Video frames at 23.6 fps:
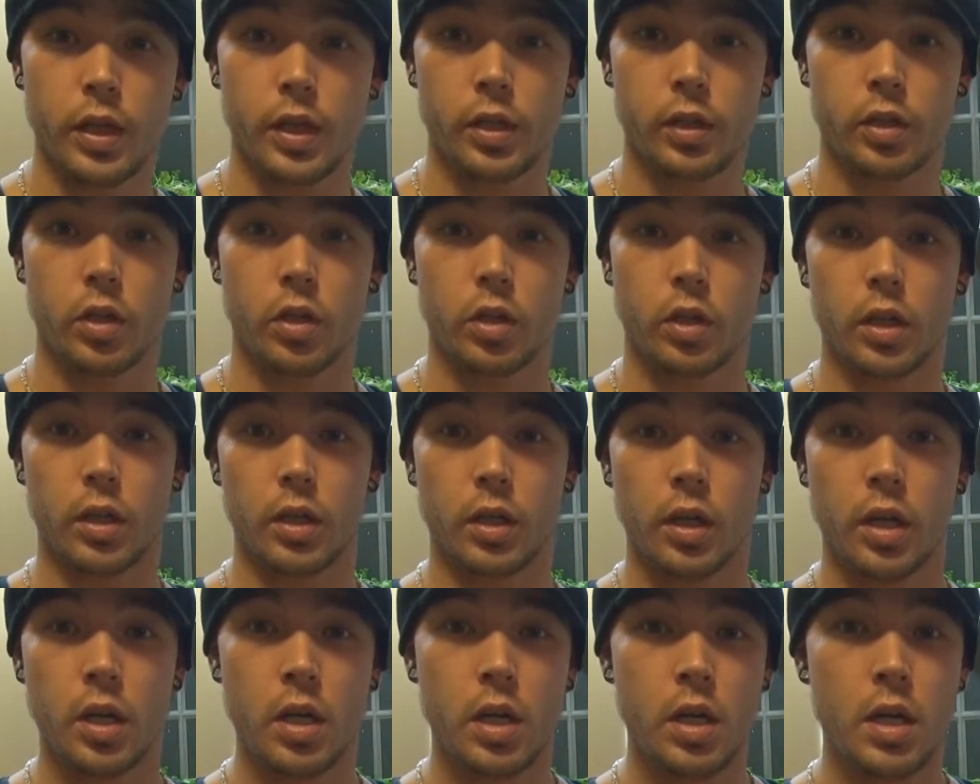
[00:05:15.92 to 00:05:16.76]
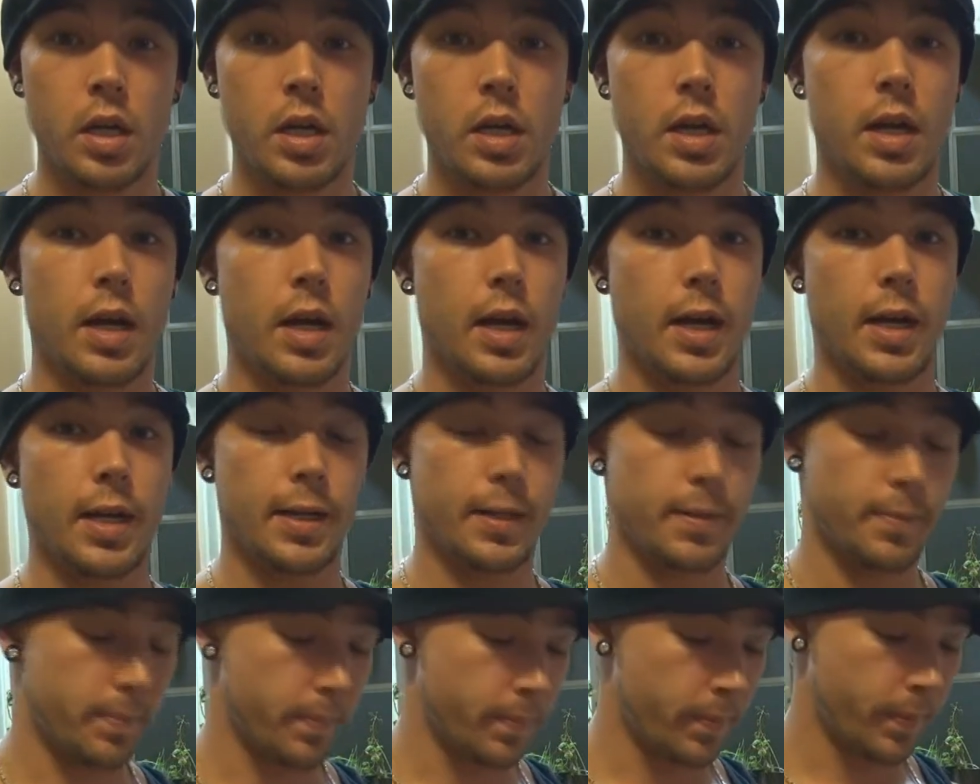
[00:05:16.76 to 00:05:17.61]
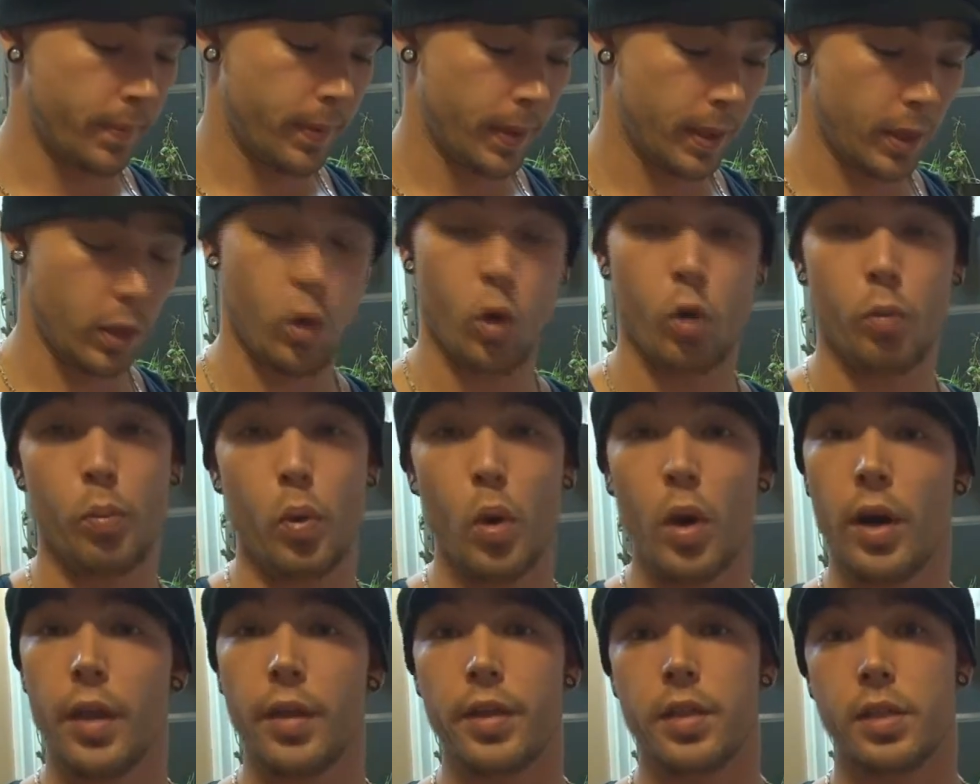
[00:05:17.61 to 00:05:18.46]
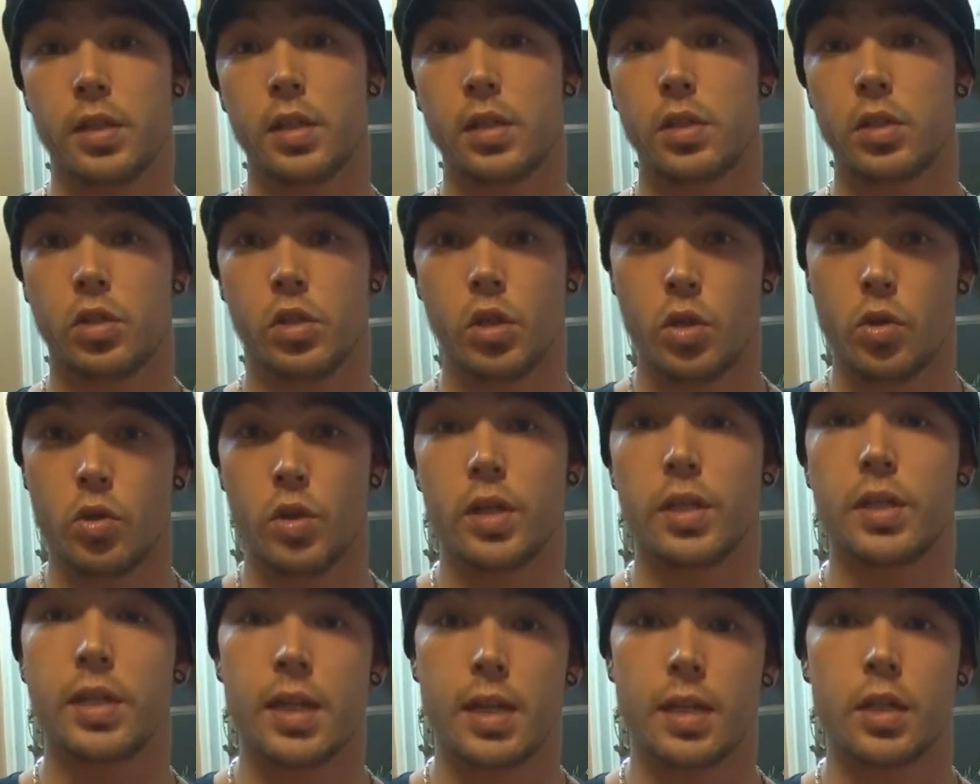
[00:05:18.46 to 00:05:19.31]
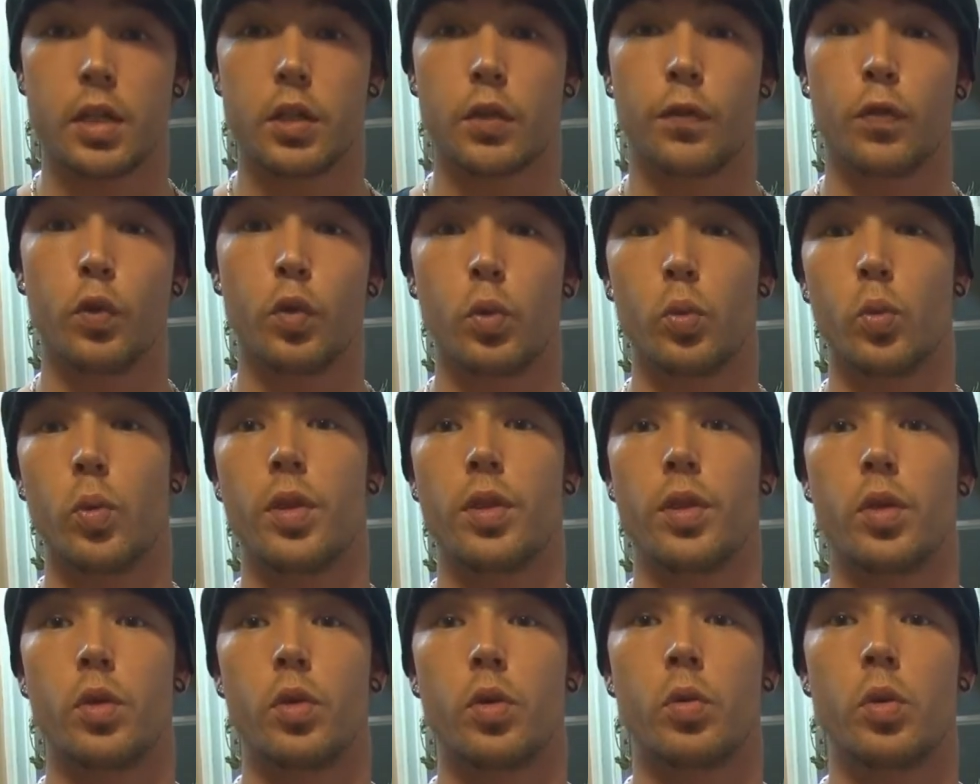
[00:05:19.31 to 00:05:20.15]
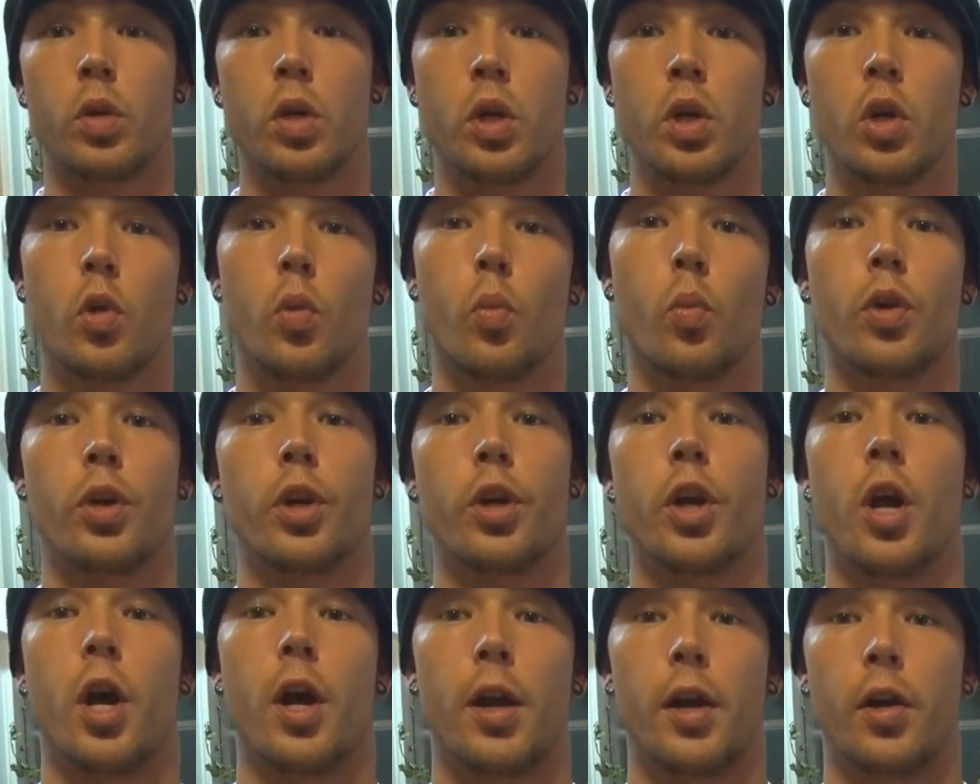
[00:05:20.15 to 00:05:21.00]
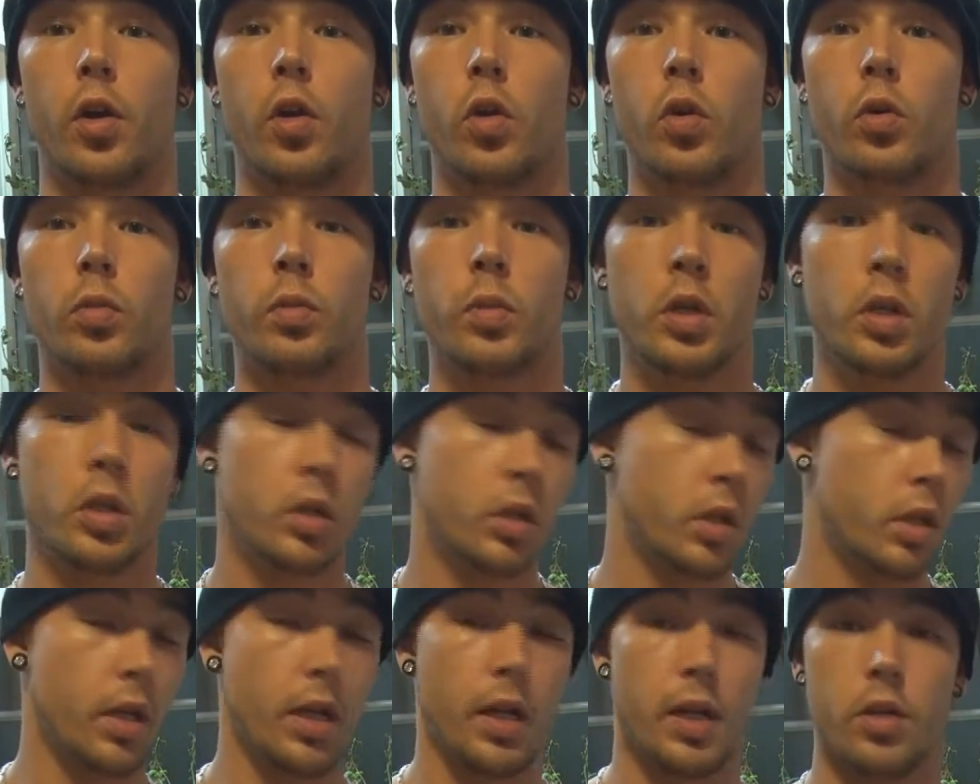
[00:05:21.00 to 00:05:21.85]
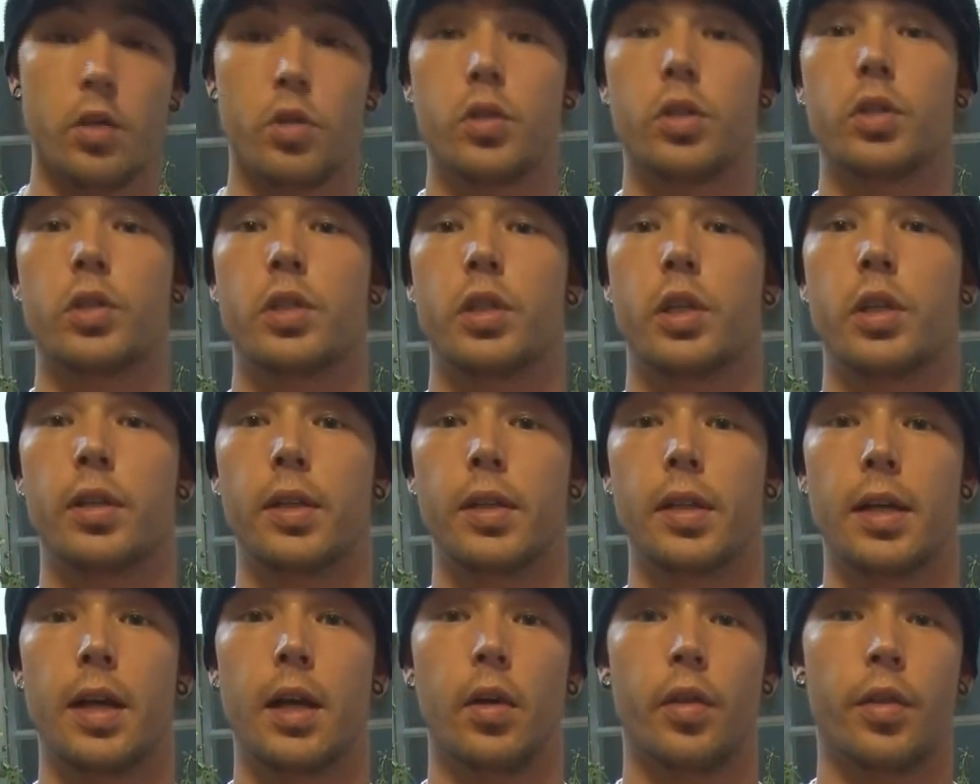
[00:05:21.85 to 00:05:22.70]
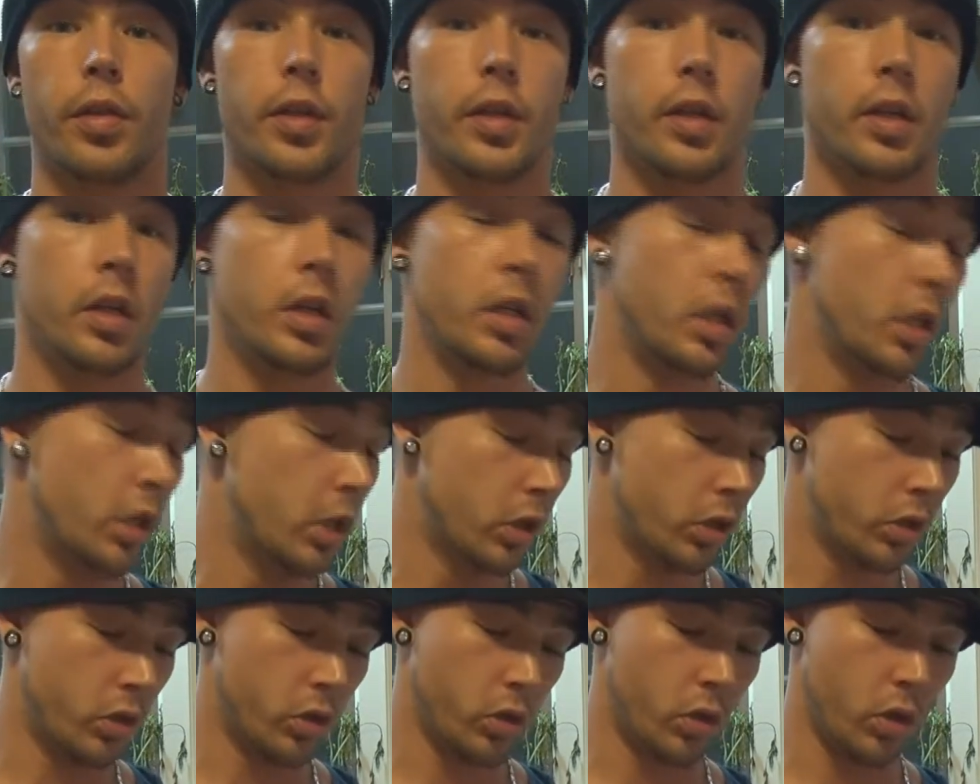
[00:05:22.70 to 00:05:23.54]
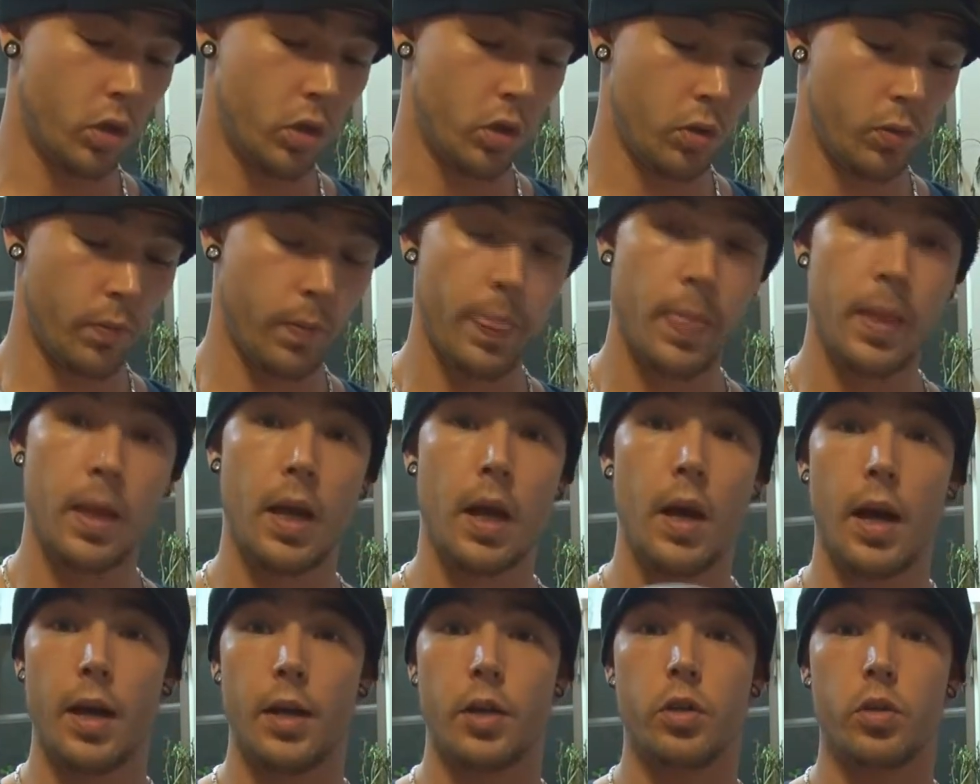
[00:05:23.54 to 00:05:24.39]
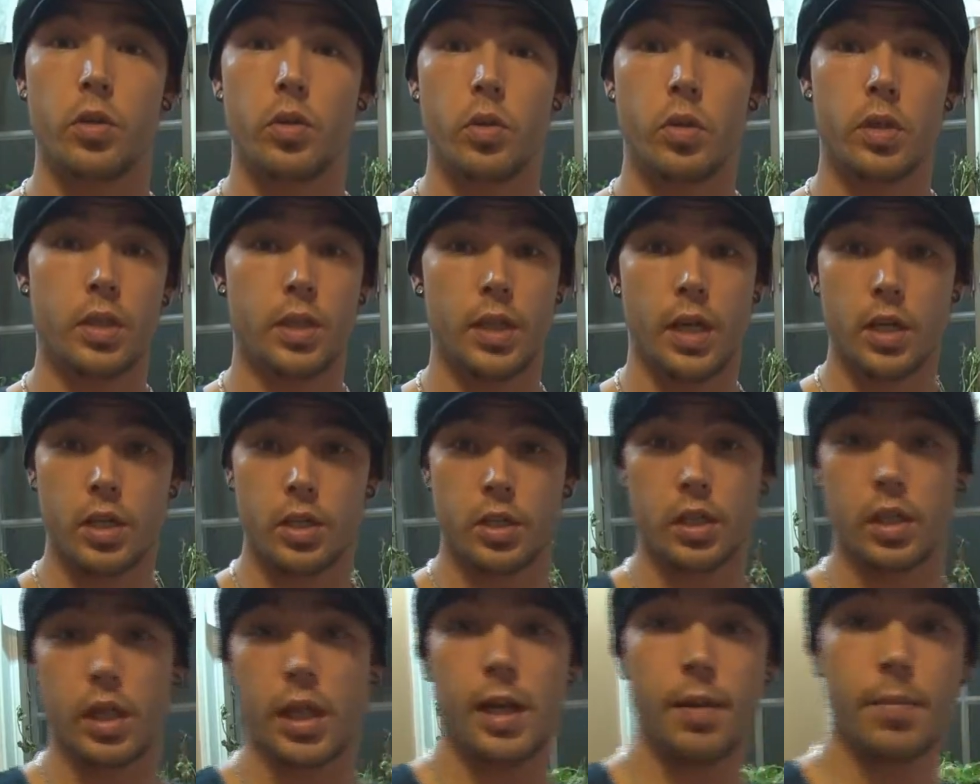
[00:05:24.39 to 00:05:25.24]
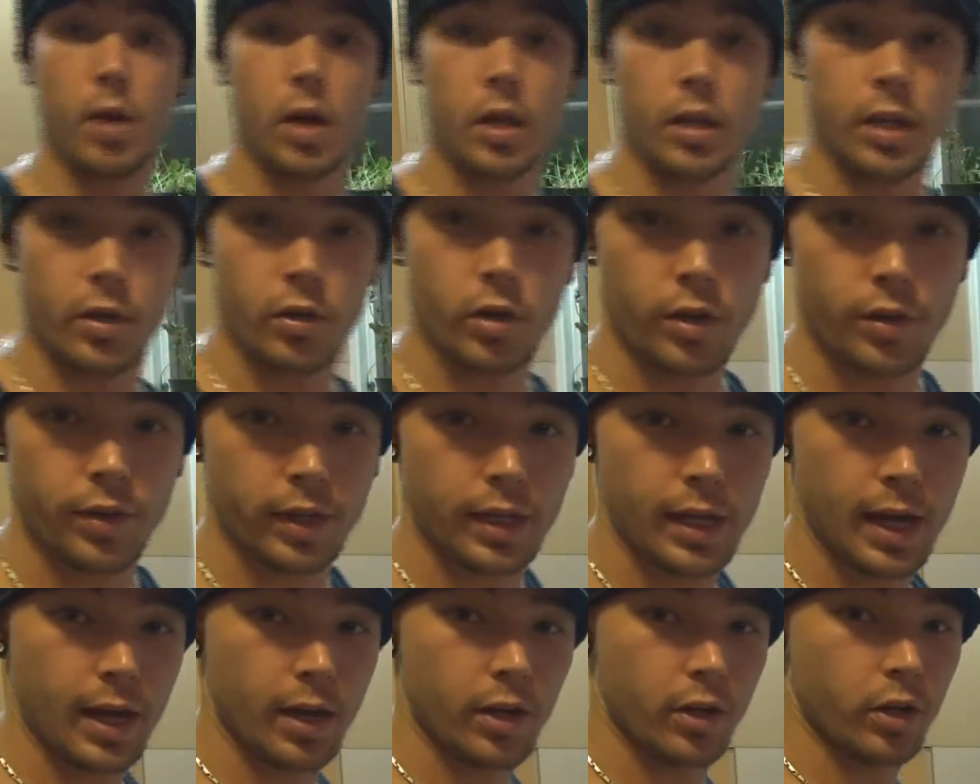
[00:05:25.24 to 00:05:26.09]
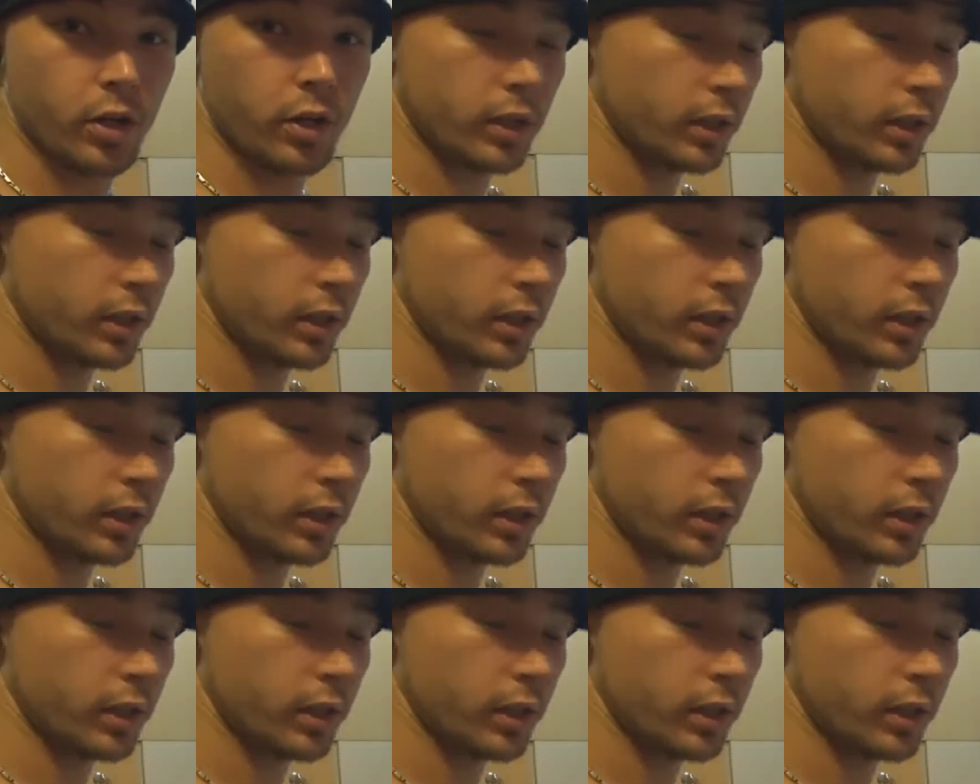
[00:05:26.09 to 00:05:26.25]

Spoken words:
that you're cooking. The whole point of this is so you can take this food with you when you're not at home, and you can still eat healthy. So I just lay them all out on the counter